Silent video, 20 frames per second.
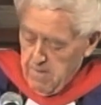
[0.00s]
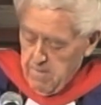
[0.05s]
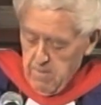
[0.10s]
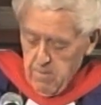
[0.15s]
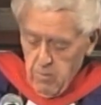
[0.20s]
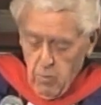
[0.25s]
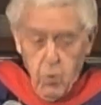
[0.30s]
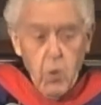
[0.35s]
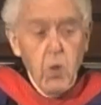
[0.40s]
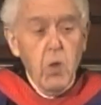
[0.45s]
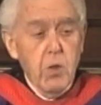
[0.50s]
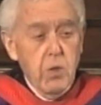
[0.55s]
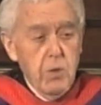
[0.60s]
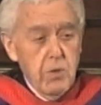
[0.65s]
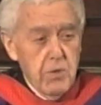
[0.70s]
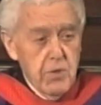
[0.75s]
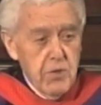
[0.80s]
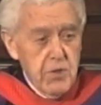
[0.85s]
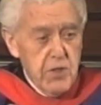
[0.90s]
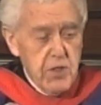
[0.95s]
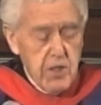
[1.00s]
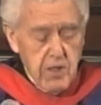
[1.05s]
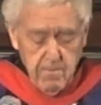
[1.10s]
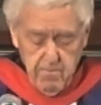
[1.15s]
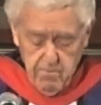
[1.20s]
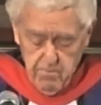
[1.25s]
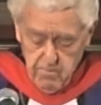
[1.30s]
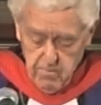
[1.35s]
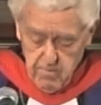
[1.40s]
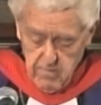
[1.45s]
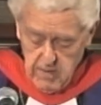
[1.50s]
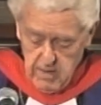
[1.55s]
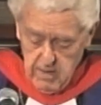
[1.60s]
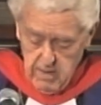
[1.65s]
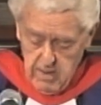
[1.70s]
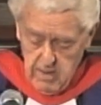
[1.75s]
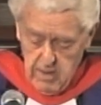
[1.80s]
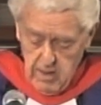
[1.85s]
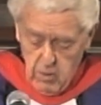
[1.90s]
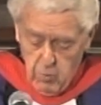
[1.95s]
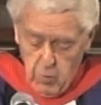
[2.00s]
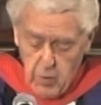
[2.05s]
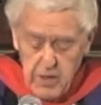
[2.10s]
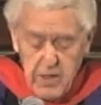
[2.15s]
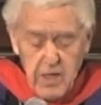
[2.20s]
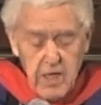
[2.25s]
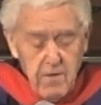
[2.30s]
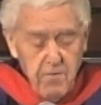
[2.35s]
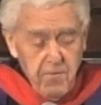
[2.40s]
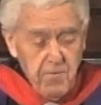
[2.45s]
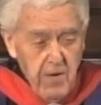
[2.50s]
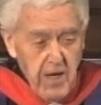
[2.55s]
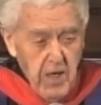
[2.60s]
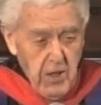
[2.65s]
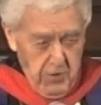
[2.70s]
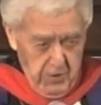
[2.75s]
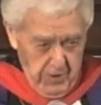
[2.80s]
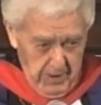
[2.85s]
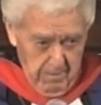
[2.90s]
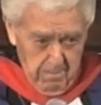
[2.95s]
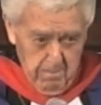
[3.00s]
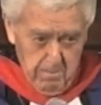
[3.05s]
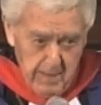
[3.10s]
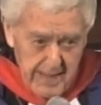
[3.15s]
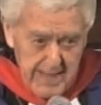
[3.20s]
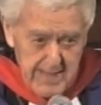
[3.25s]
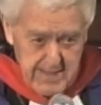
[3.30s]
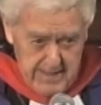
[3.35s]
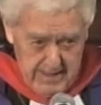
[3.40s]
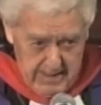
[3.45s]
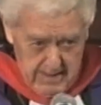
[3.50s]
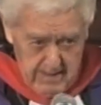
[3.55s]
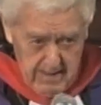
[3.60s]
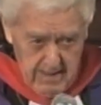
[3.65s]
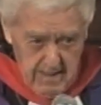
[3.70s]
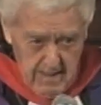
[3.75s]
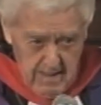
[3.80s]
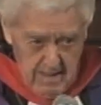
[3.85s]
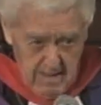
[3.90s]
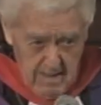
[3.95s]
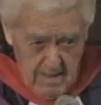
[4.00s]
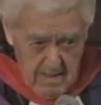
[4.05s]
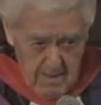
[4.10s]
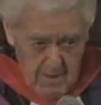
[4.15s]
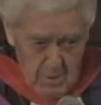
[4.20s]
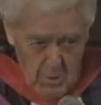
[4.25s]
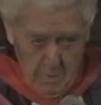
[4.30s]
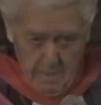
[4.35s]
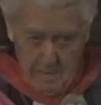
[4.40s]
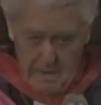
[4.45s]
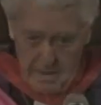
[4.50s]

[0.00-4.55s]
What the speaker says: wounds. We need faith in basic human